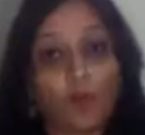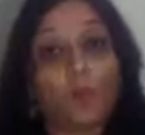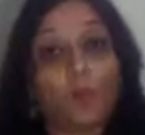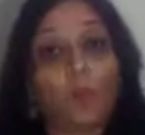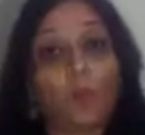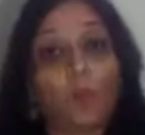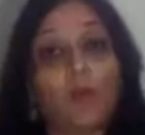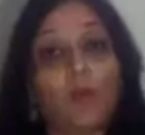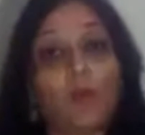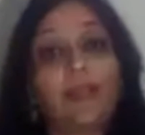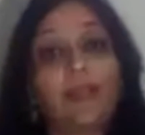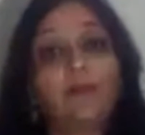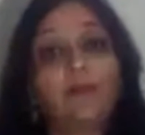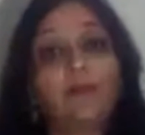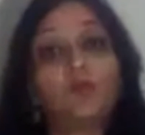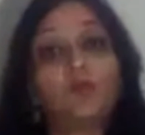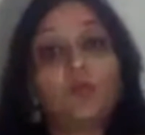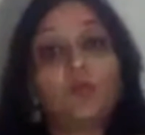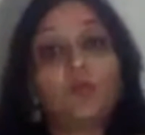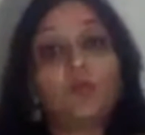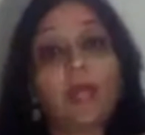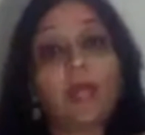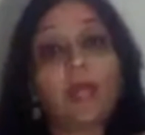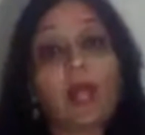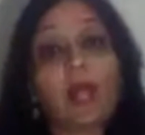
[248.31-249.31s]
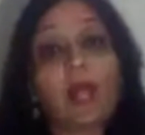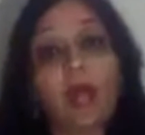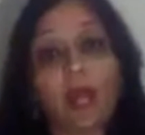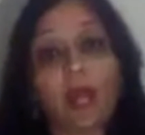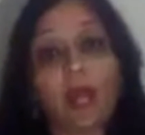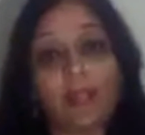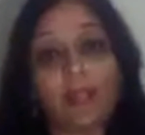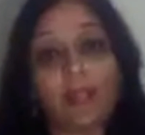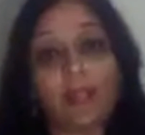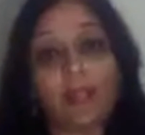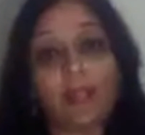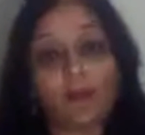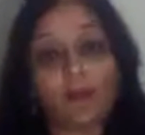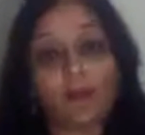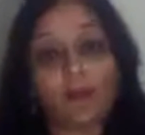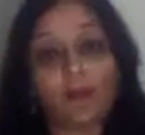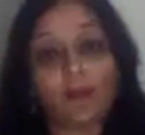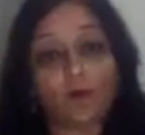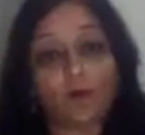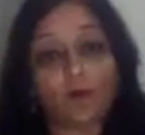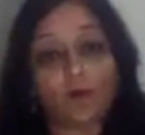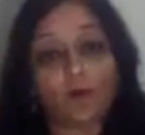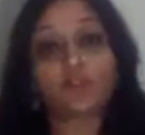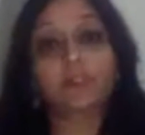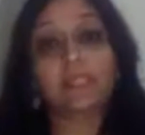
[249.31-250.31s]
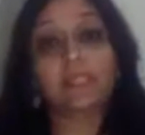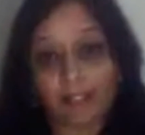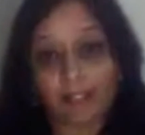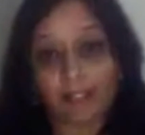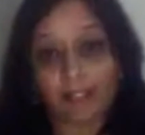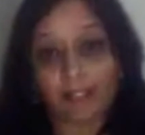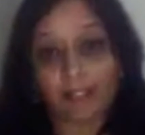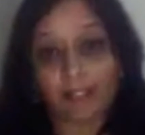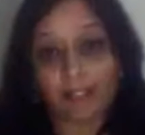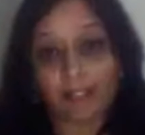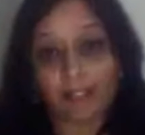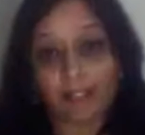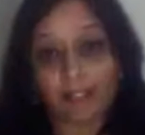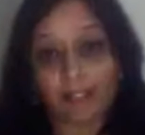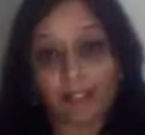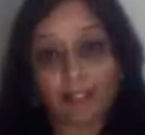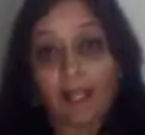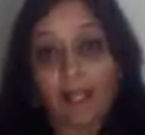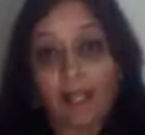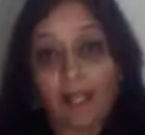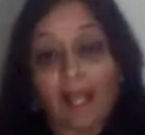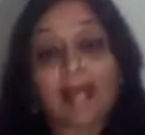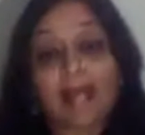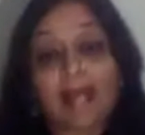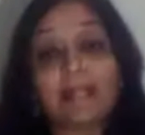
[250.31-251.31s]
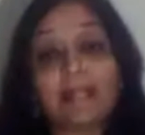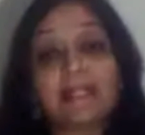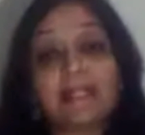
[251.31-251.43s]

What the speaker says: went to the High Court to seek bail,